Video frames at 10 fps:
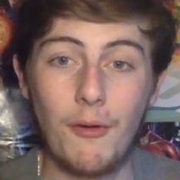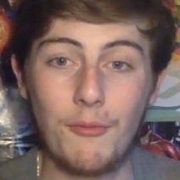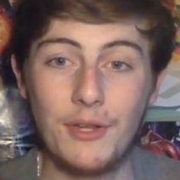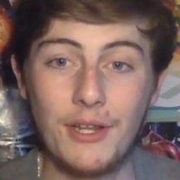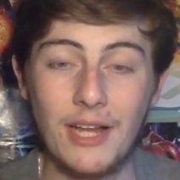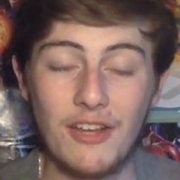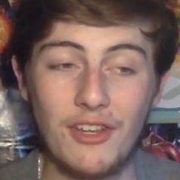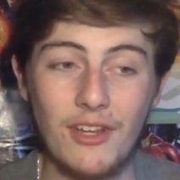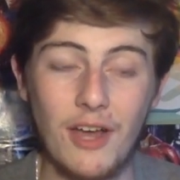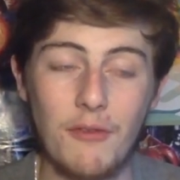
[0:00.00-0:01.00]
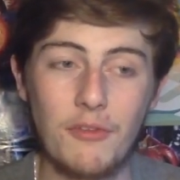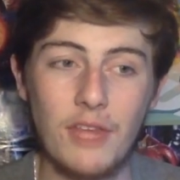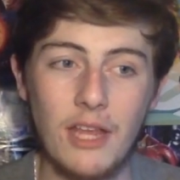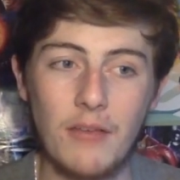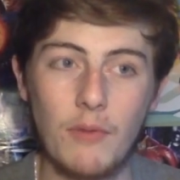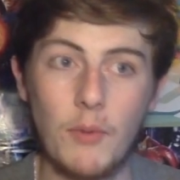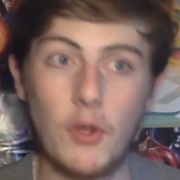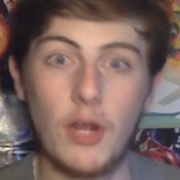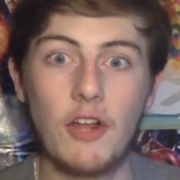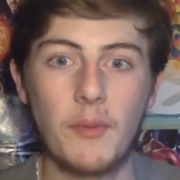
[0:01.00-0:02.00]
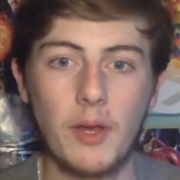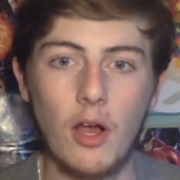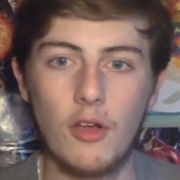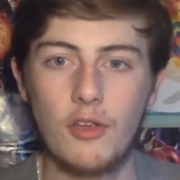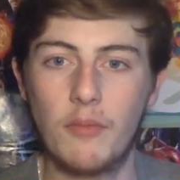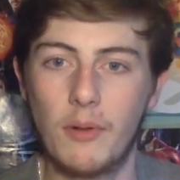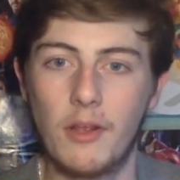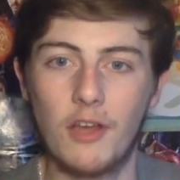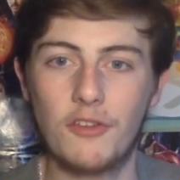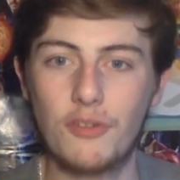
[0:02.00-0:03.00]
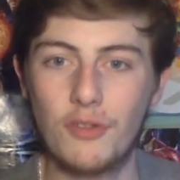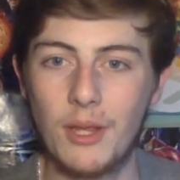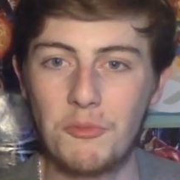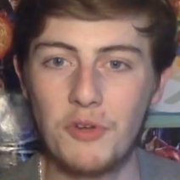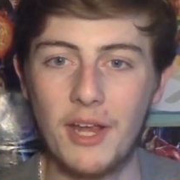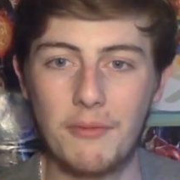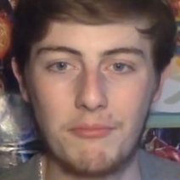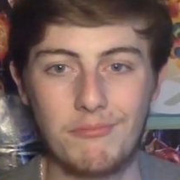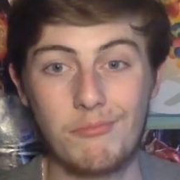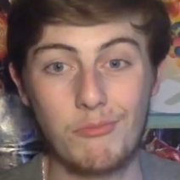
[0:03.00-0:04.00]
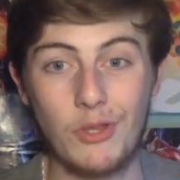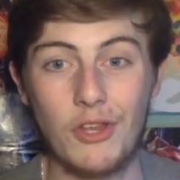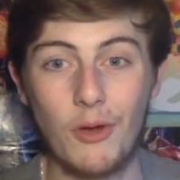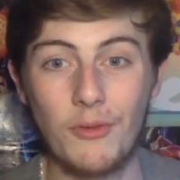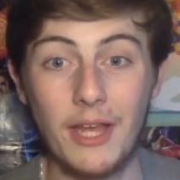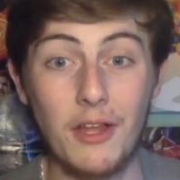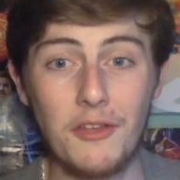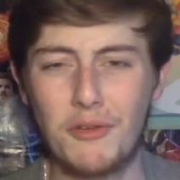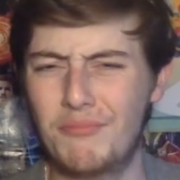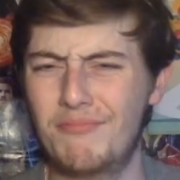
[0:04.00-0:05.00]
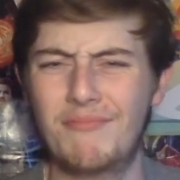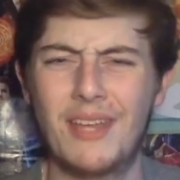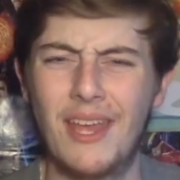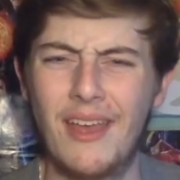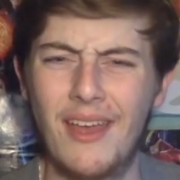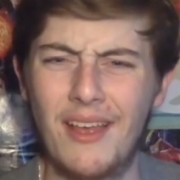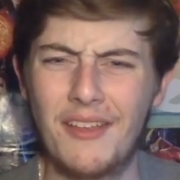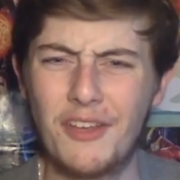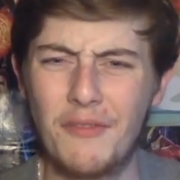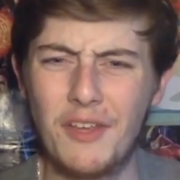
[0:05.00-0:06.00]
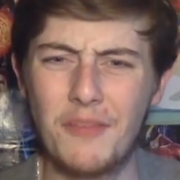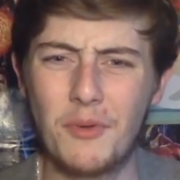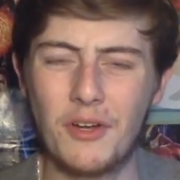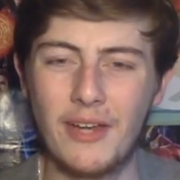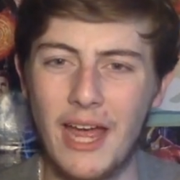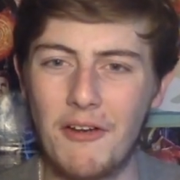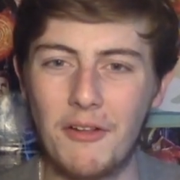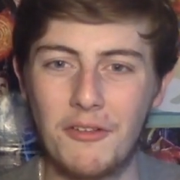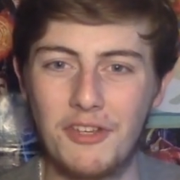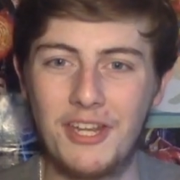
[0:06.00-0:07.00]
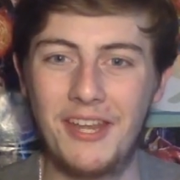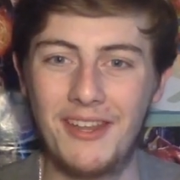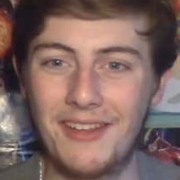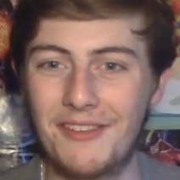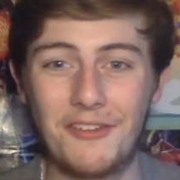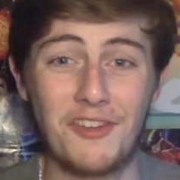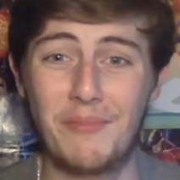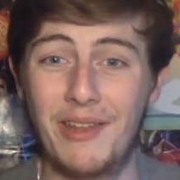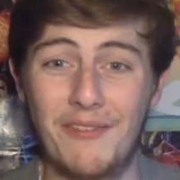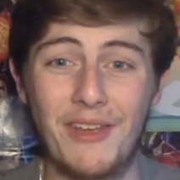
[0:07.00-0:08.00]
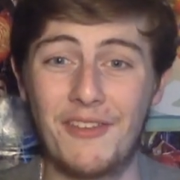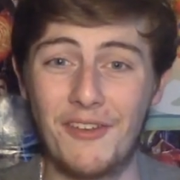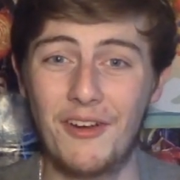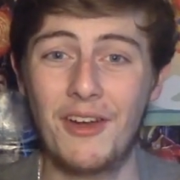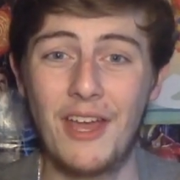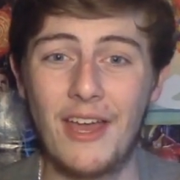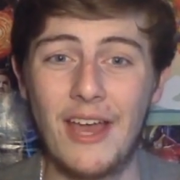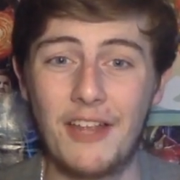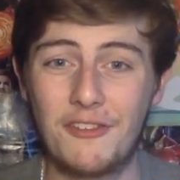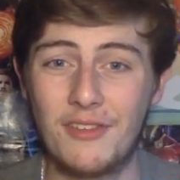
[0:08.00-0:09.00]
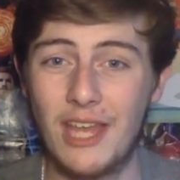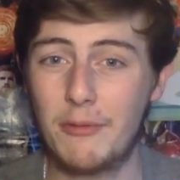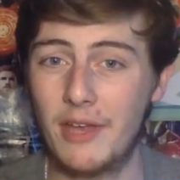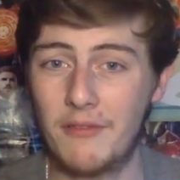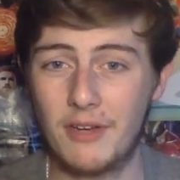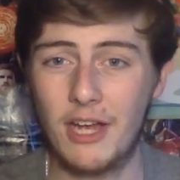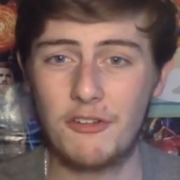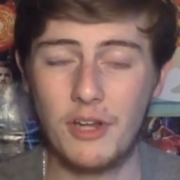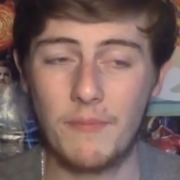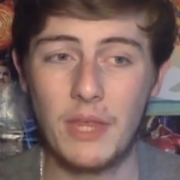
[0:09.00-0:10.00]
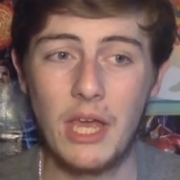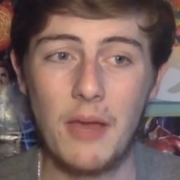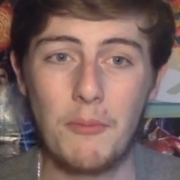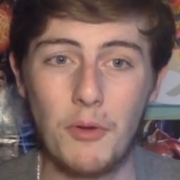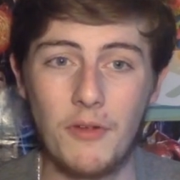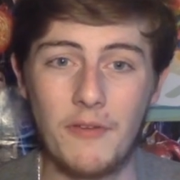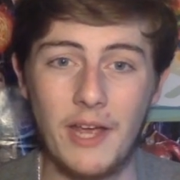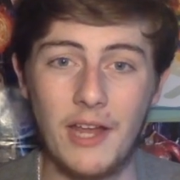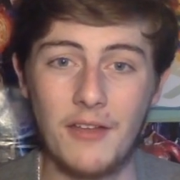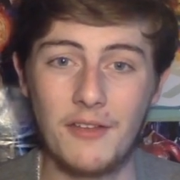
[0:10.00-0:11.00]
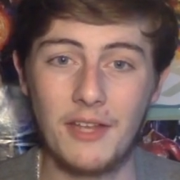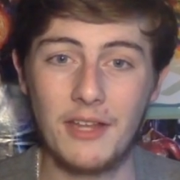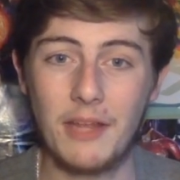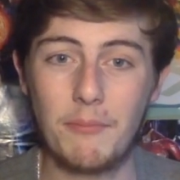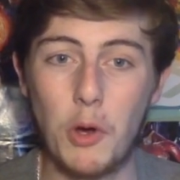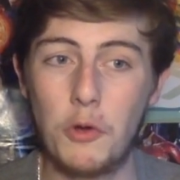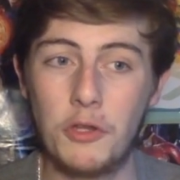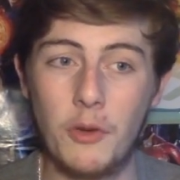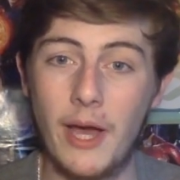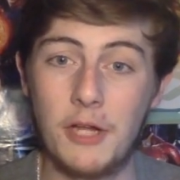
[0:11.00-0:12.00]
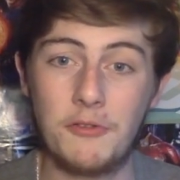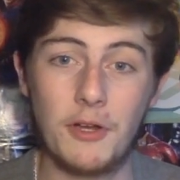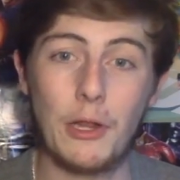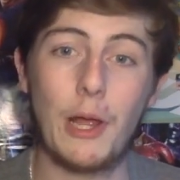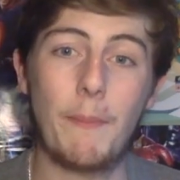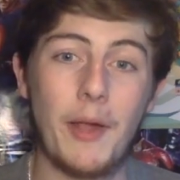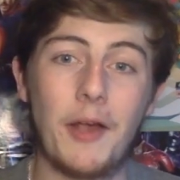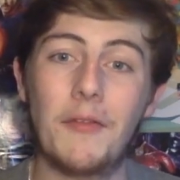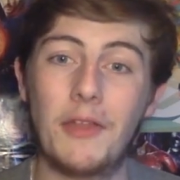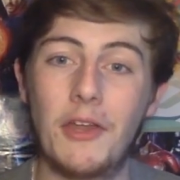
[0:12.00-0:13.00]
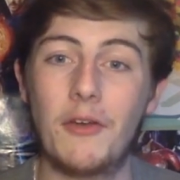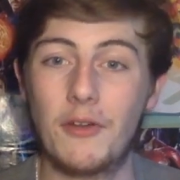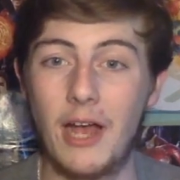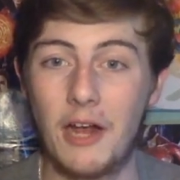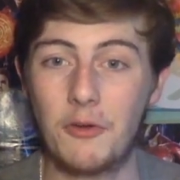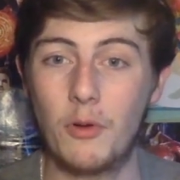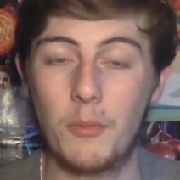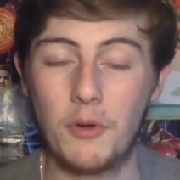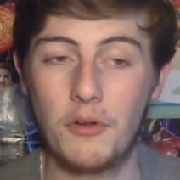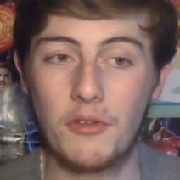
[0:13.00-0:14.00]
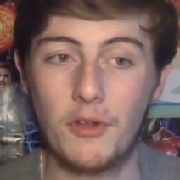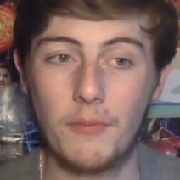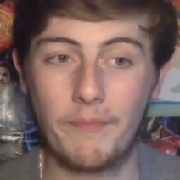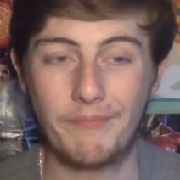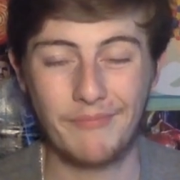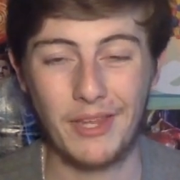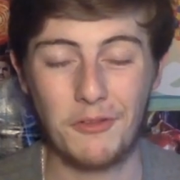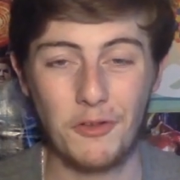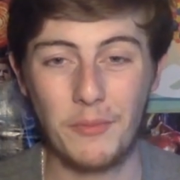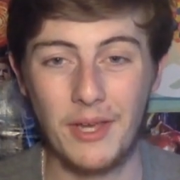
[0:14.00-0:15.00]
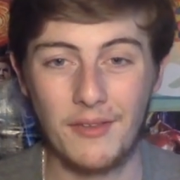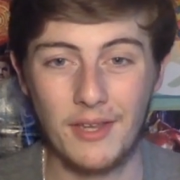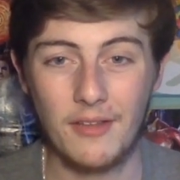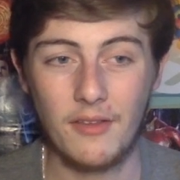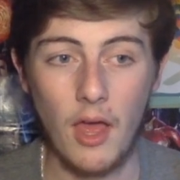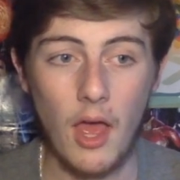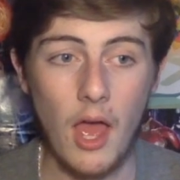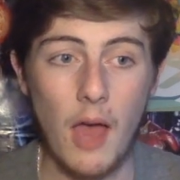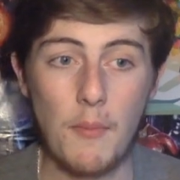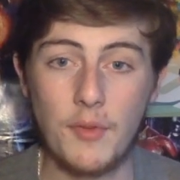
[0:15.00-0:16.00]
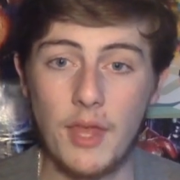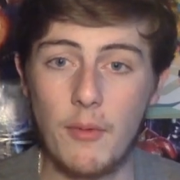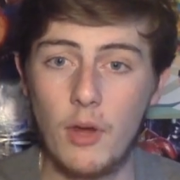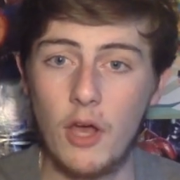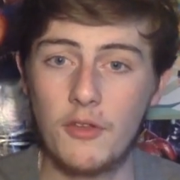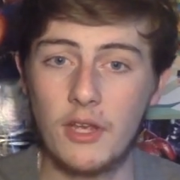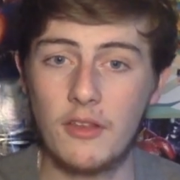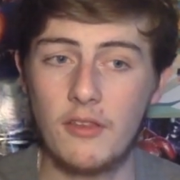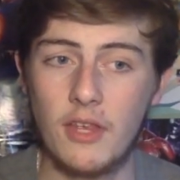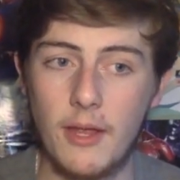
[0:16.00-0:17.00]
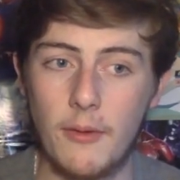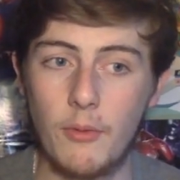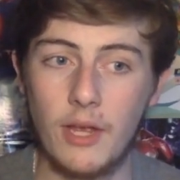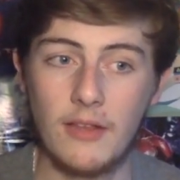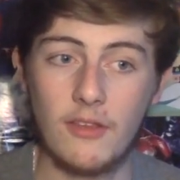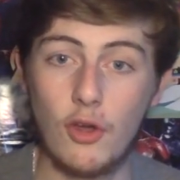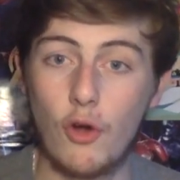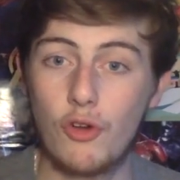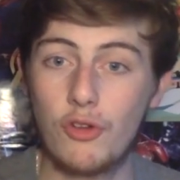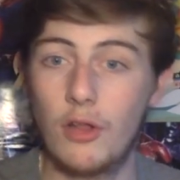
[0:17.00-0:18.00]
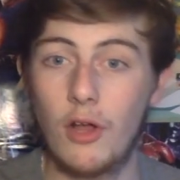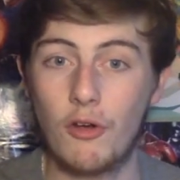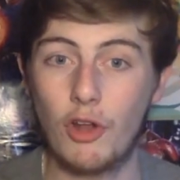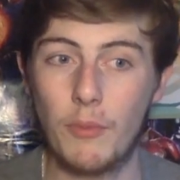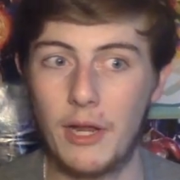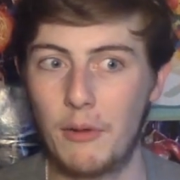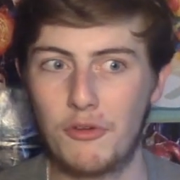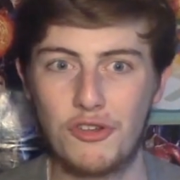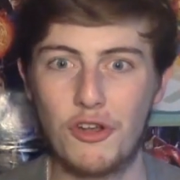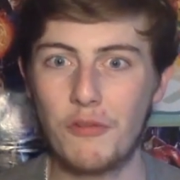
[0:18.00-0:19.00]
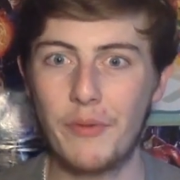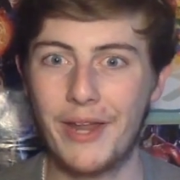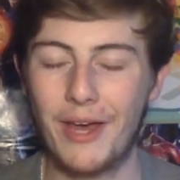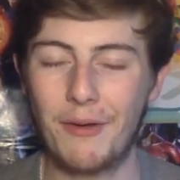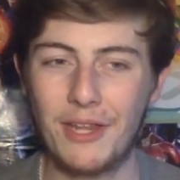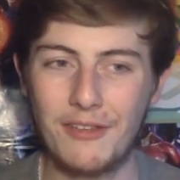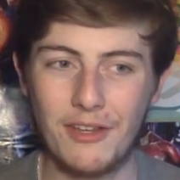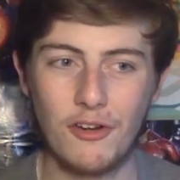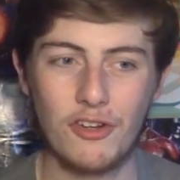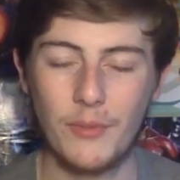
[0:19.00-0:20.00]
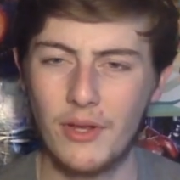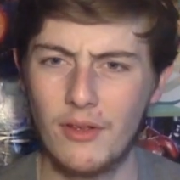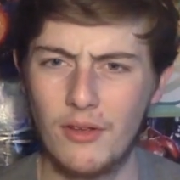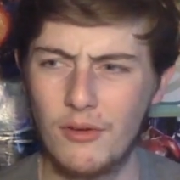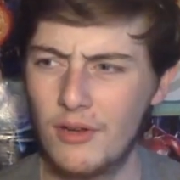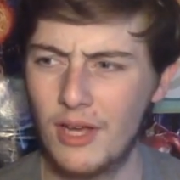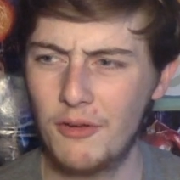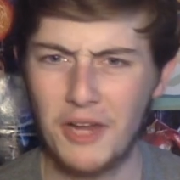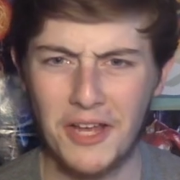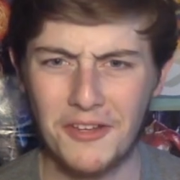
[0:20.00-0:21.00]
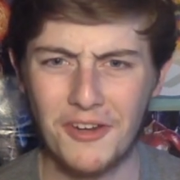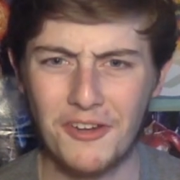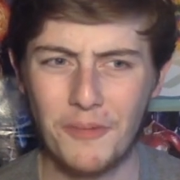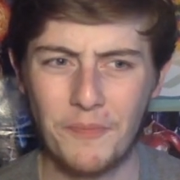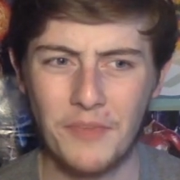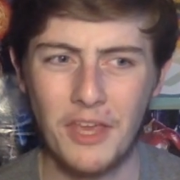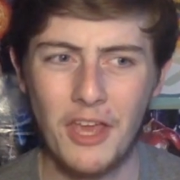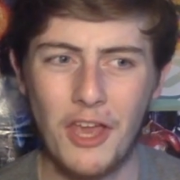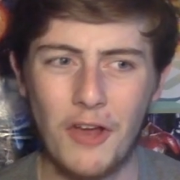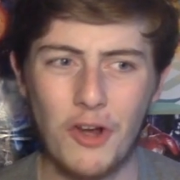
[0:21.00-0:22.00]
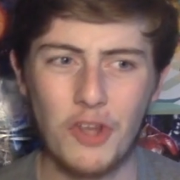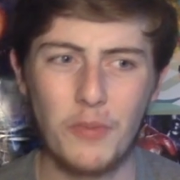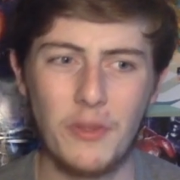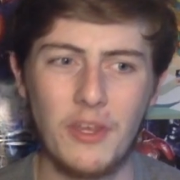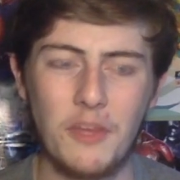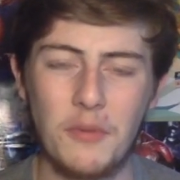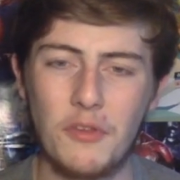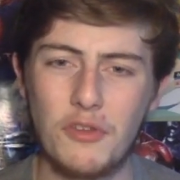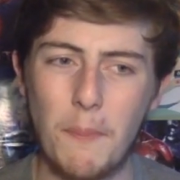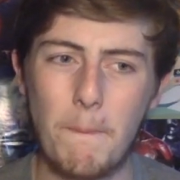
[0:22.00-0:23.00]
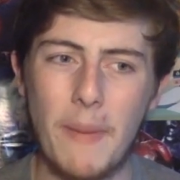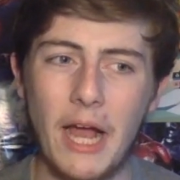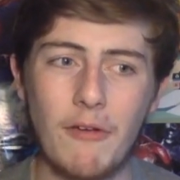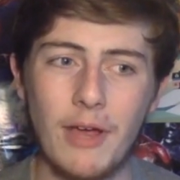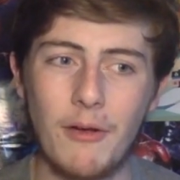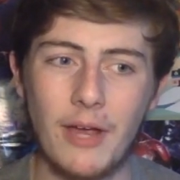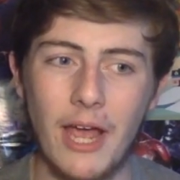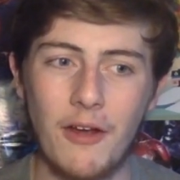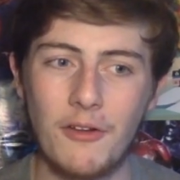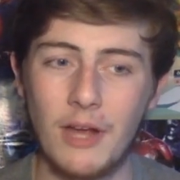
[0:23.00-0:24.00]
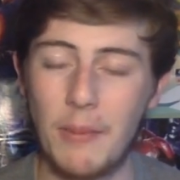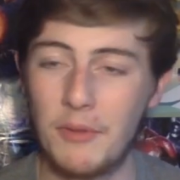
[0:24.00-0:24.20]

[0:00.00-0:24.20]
We didn't actually. I was thinking when we heard Andrea, I'm like, oh, he's probably got a son named Rick. We don't. And also, Sophia's mother, Carol. That's another spit in the face to her and just names it after Andrea. But in fairness, I think they both knew Andrea a lot better than they knew their actual mothers, so it does make sense. But then we get to see Herschel all grown up, and I was shocked by that. When they said Herschel, I'm like, who the hell's Herschel? Because he's been such a background character.